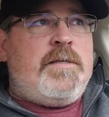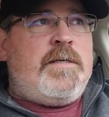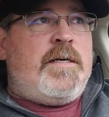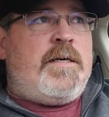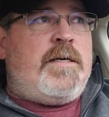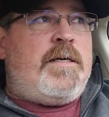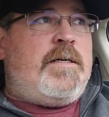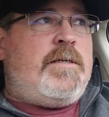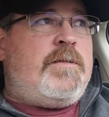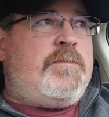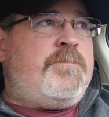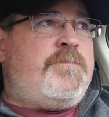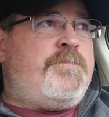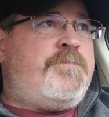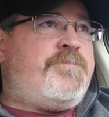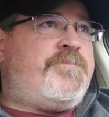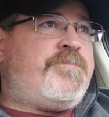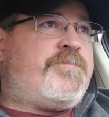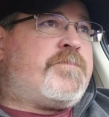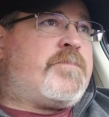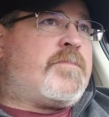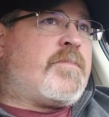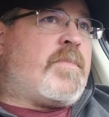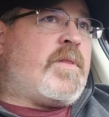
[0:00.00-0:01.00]

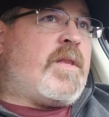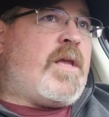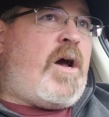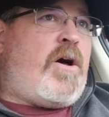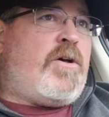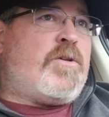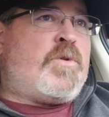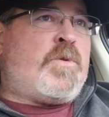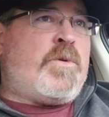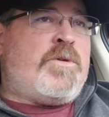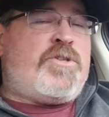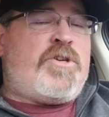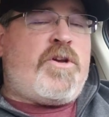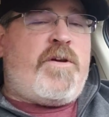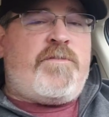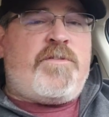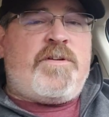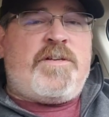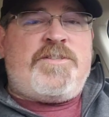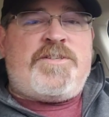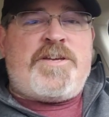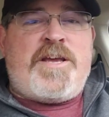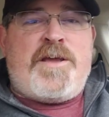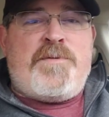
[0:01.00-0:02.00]
I'll switch
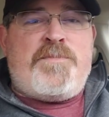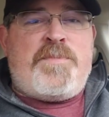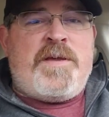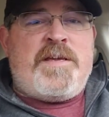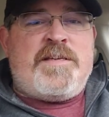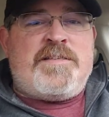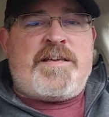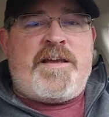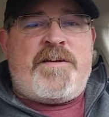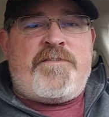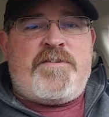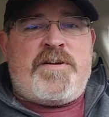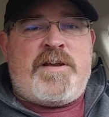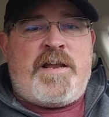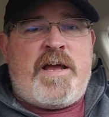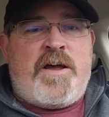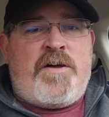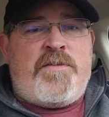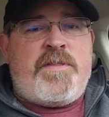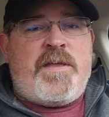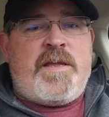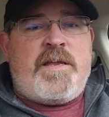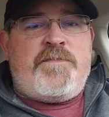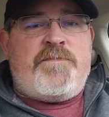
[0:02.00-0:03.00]
over to JB's every now
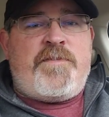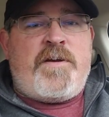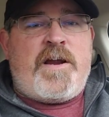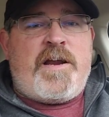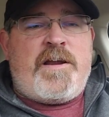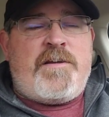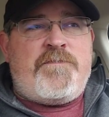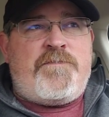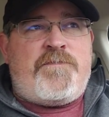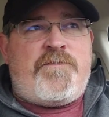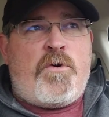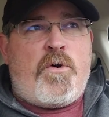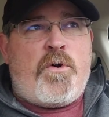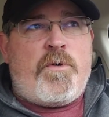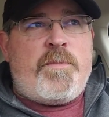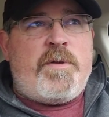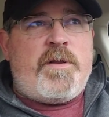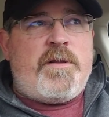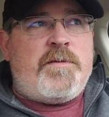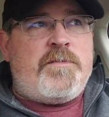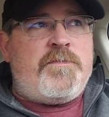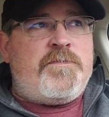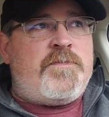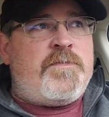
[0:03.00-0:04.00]
and then. Very
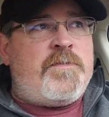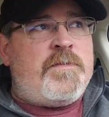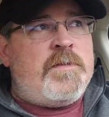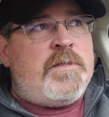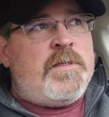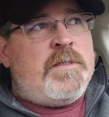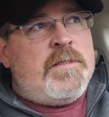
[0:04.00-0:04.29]
informative.